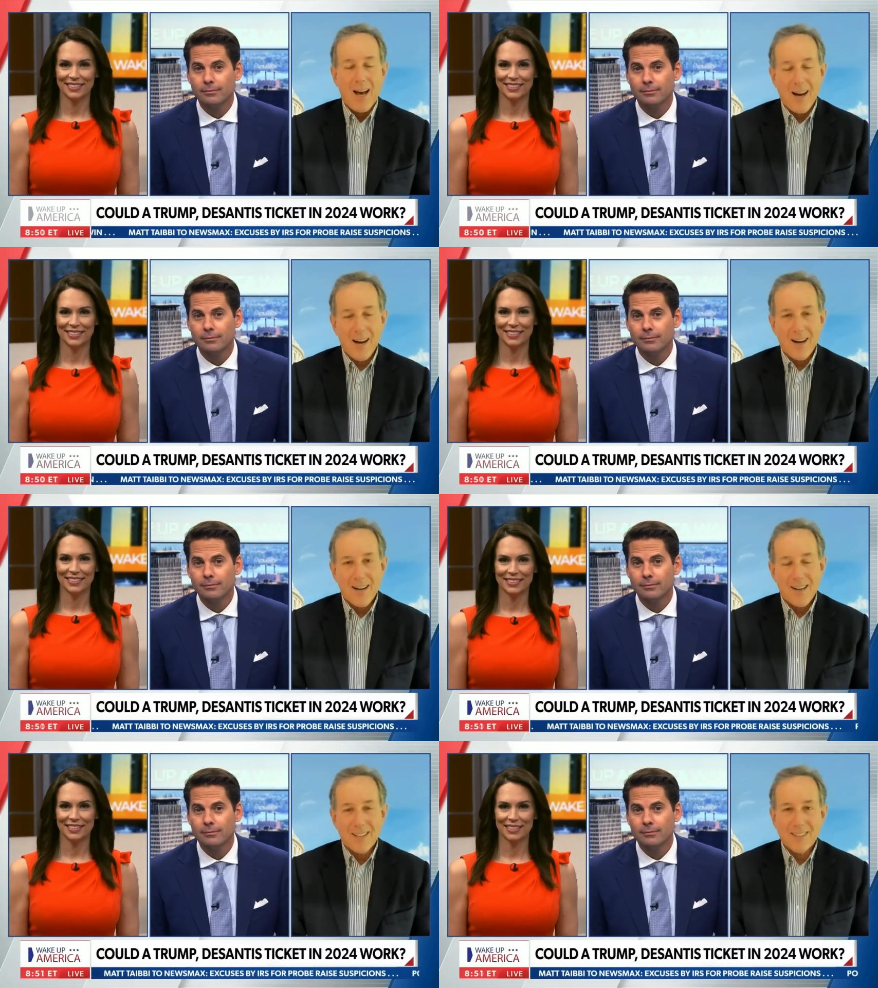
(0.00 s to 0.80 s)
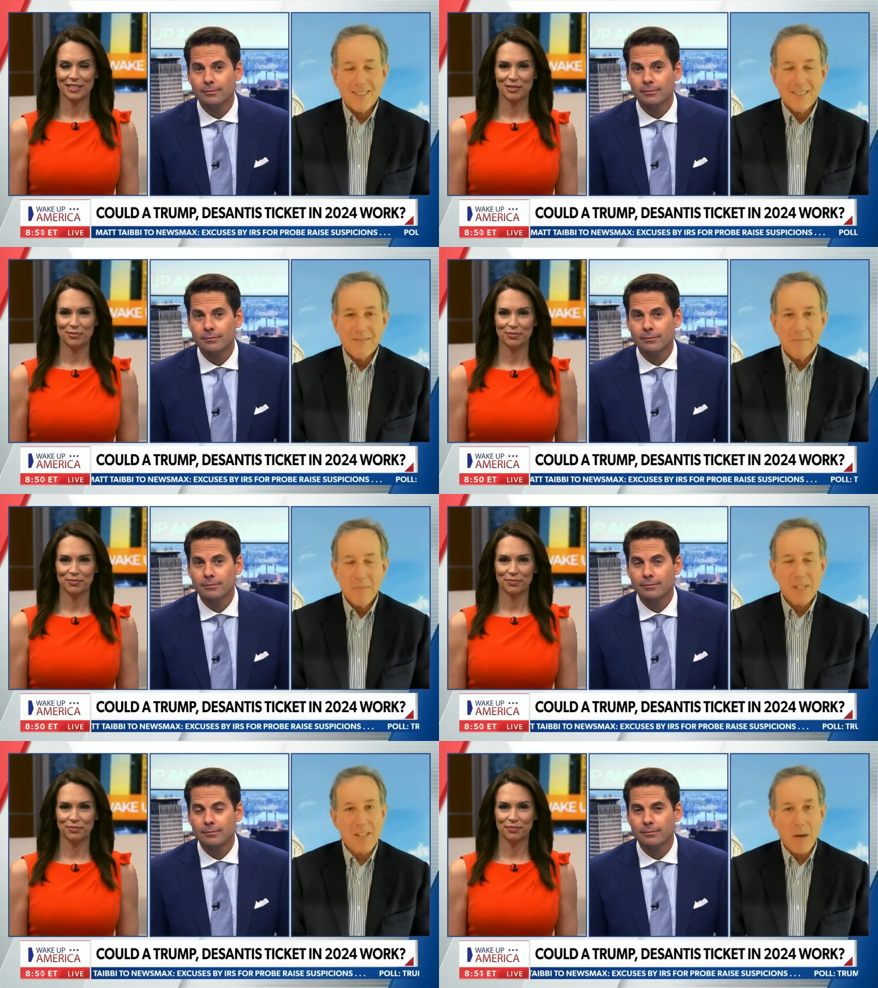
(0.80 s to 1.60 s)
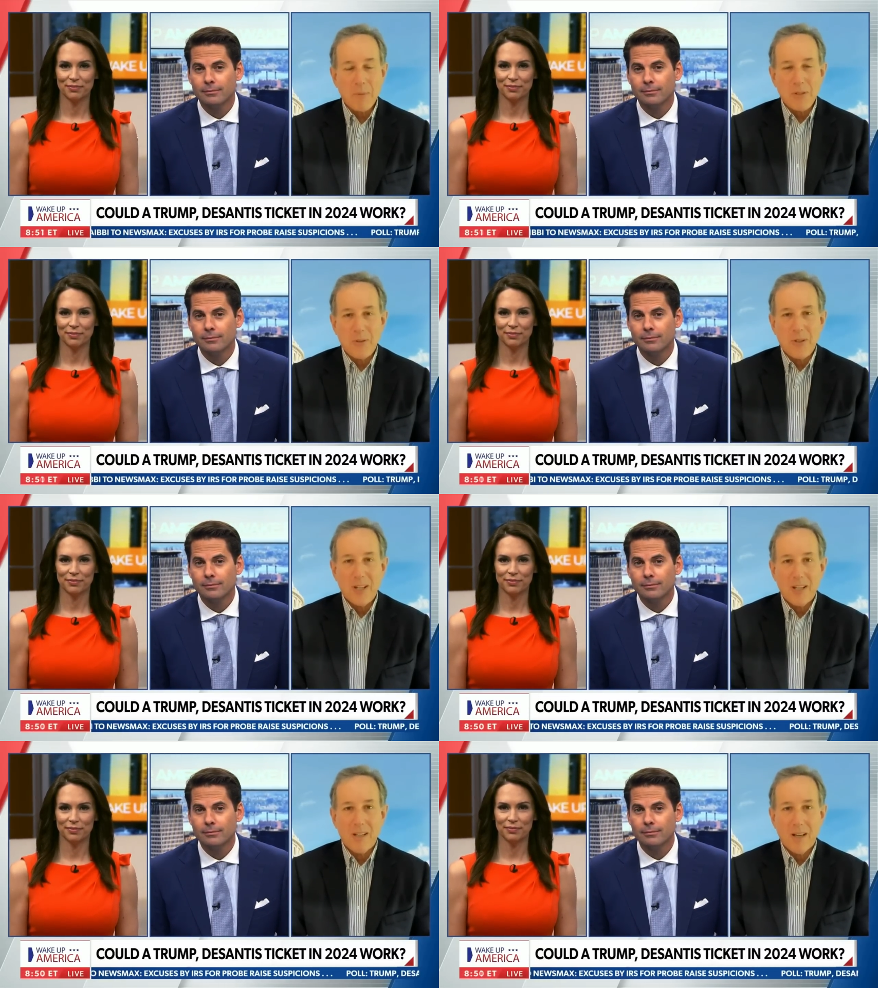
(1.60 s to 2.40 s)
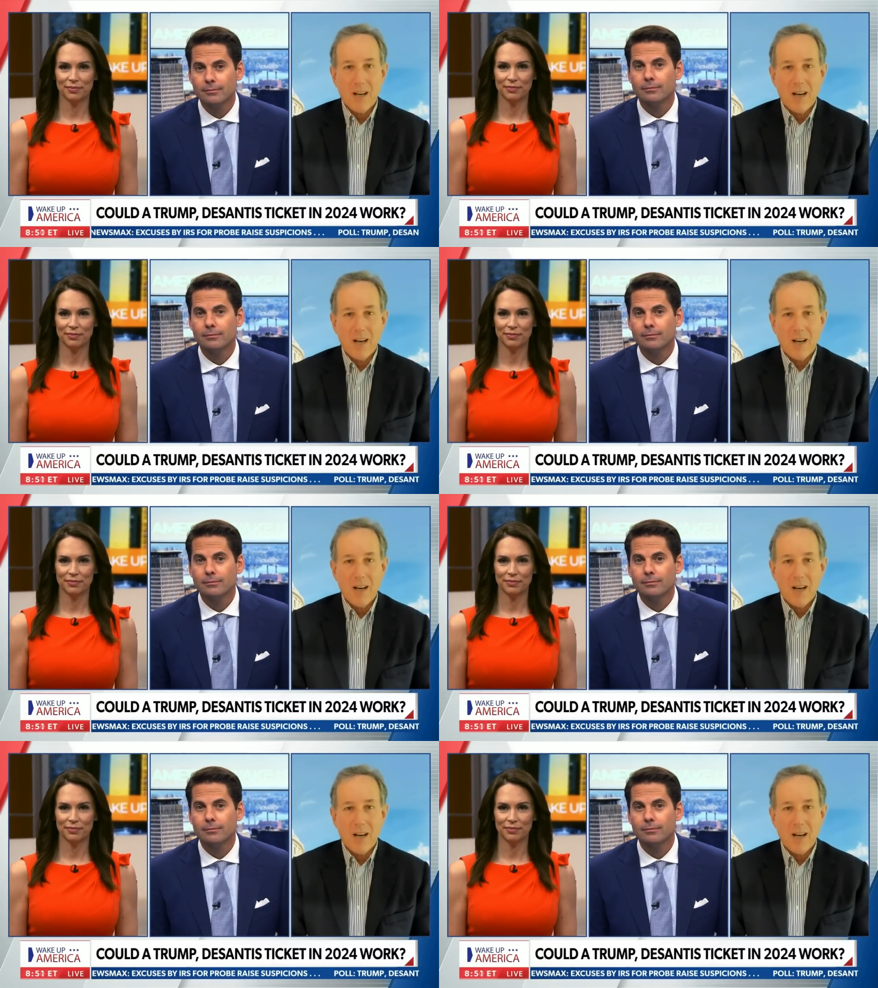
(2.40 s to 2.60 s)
Speaker 1: Uh, missed opportunity.